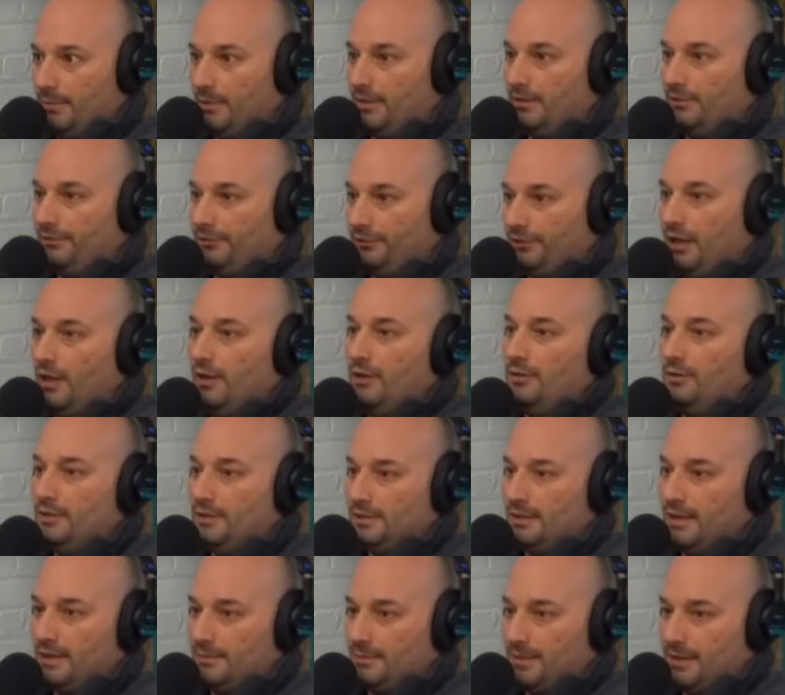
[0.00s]
a campaign, but a flow
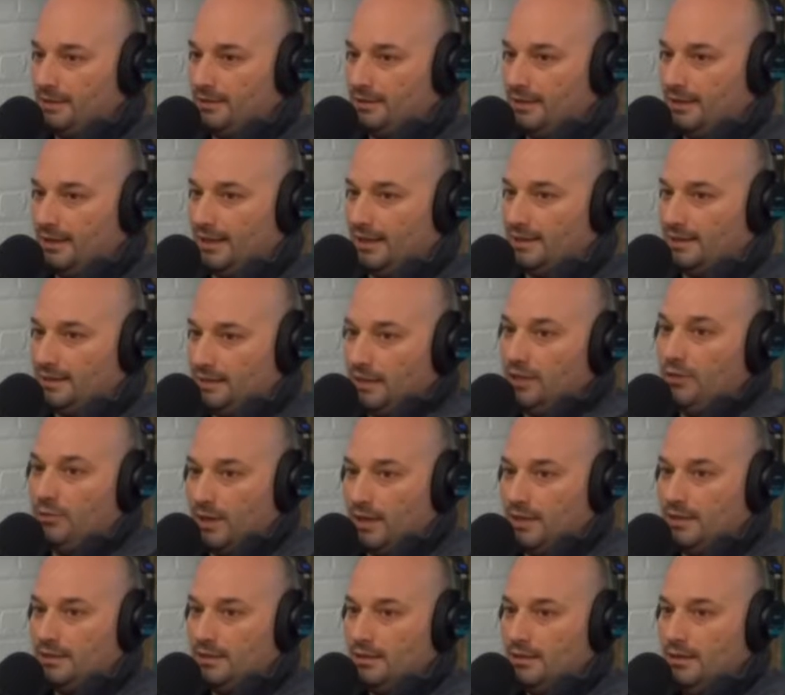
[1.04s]
is, is basically like a
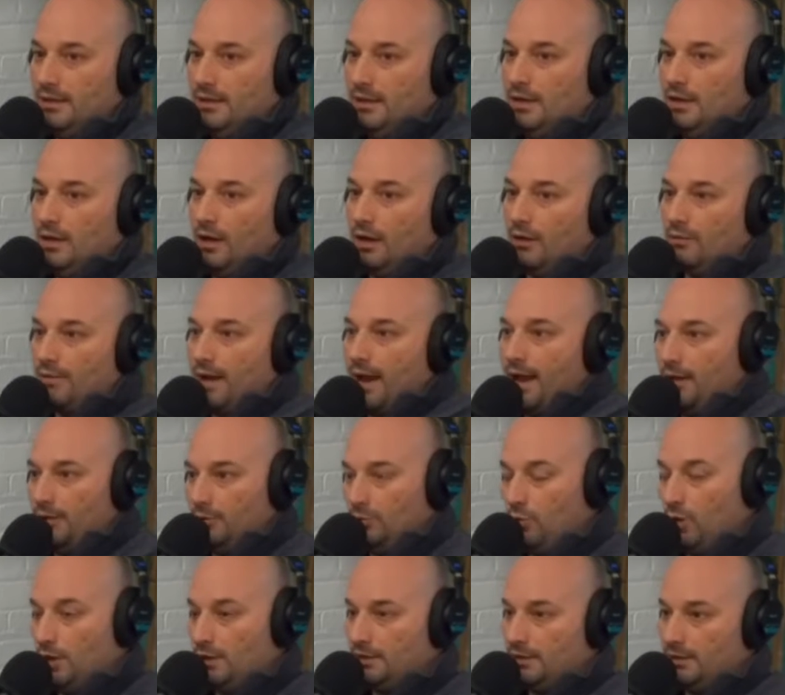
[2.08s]
sequence
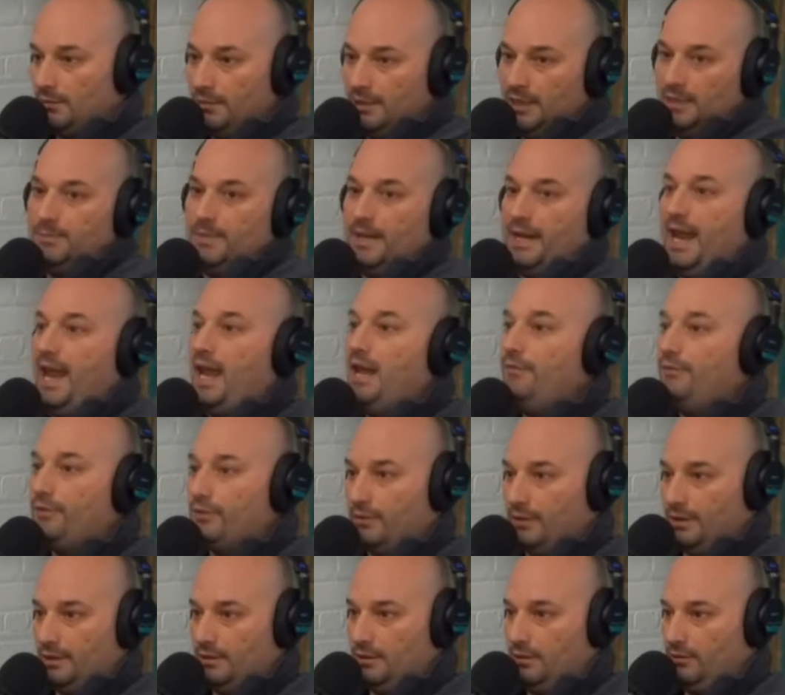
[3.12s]
around what somebody's
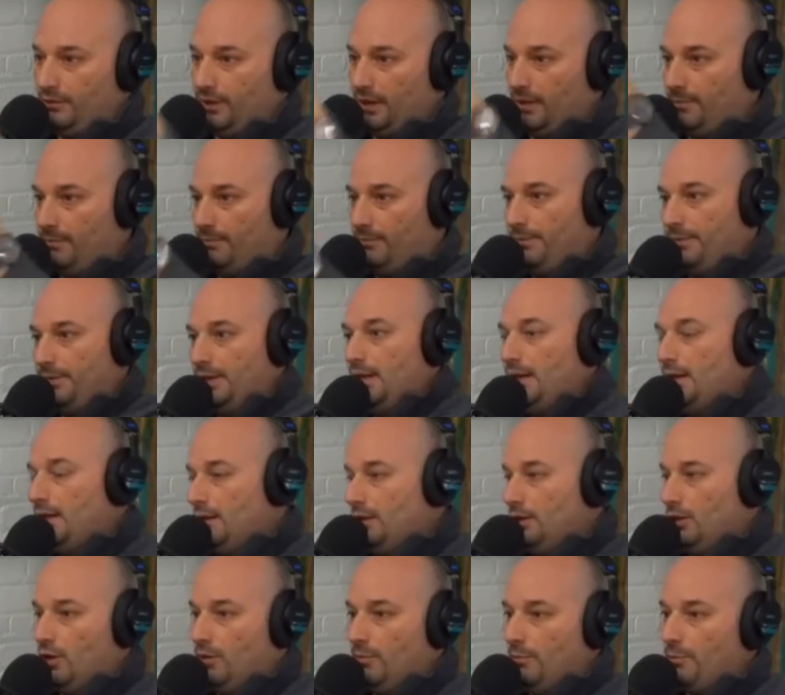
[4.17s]
behavior is. So if they,
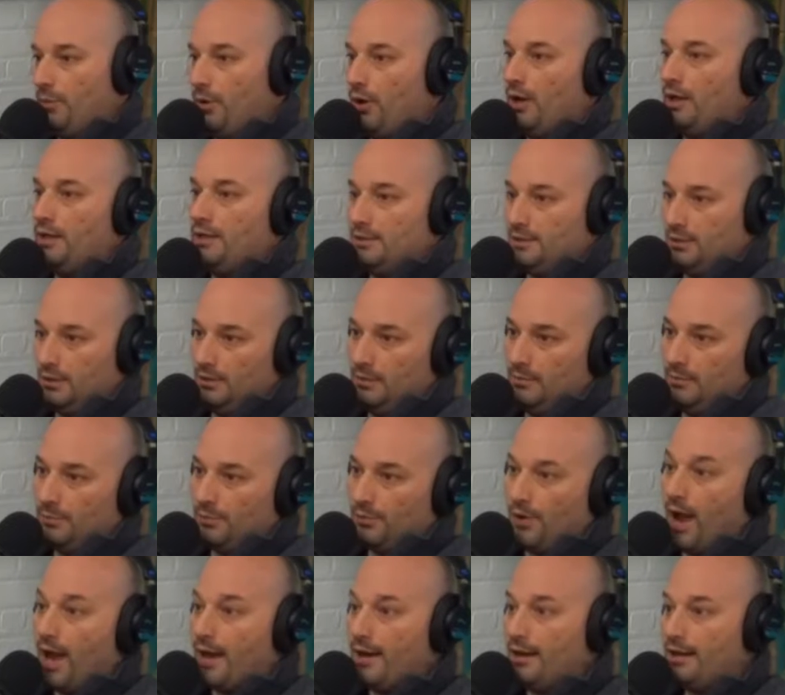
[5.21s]
you know, bought certain
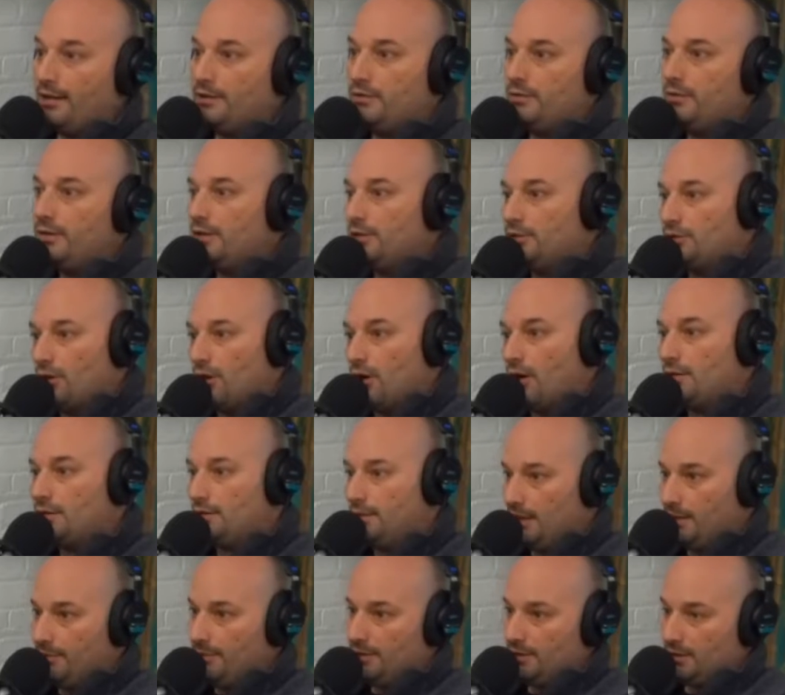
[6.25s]
products, you can
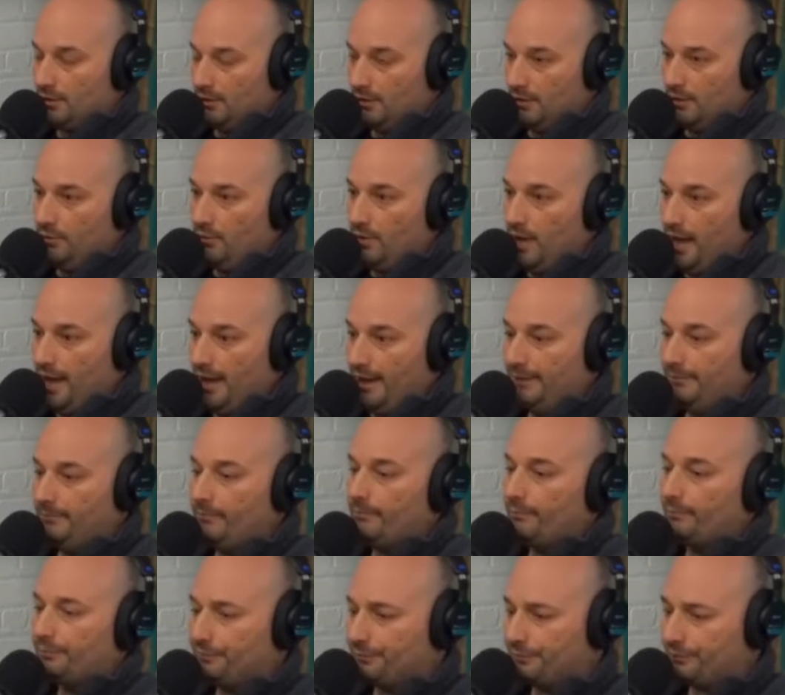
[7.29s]
talk to them a certain
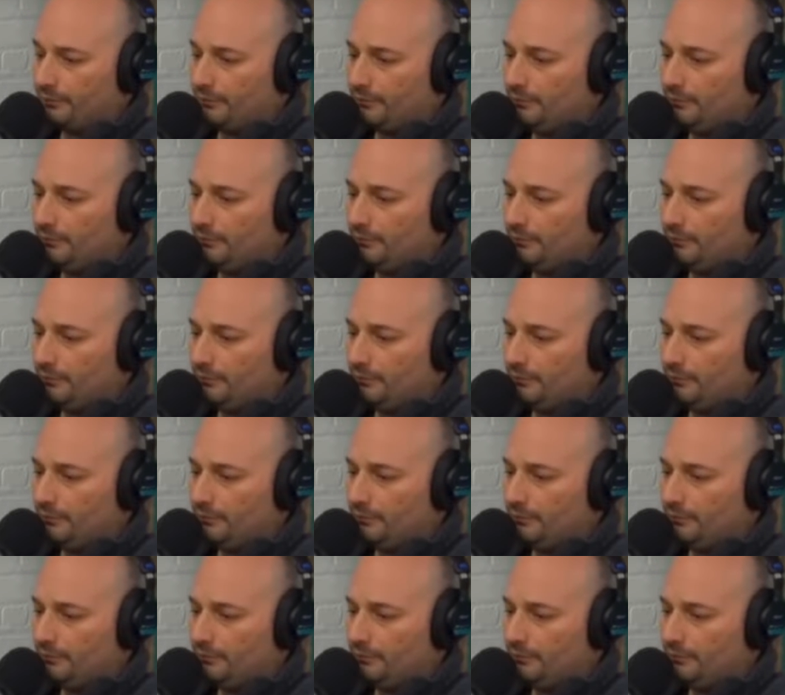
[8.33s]
way.